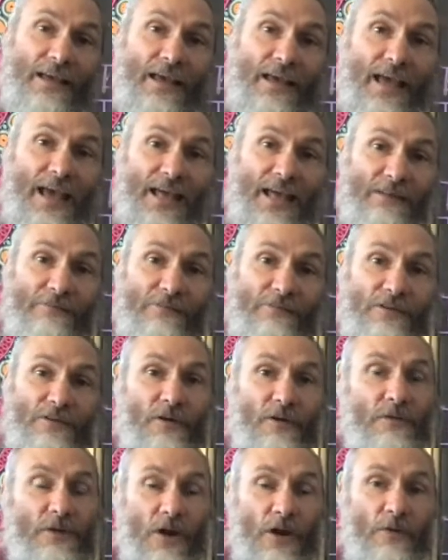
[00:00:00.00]
And if you
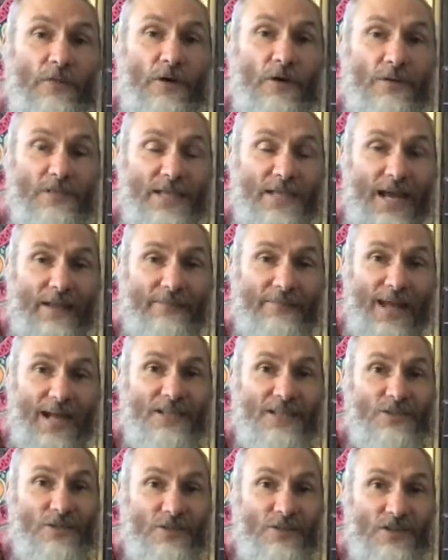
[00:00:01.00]
don't know those yet,
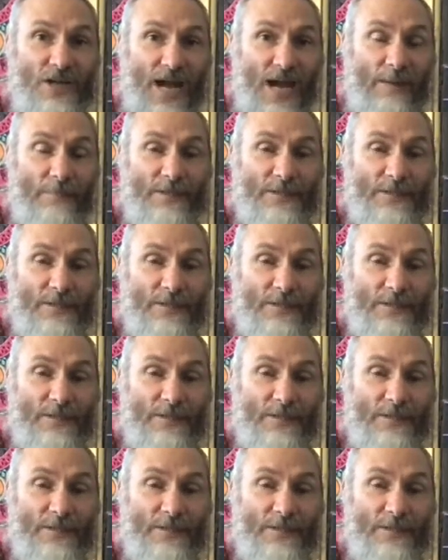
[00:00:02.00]
that's your job,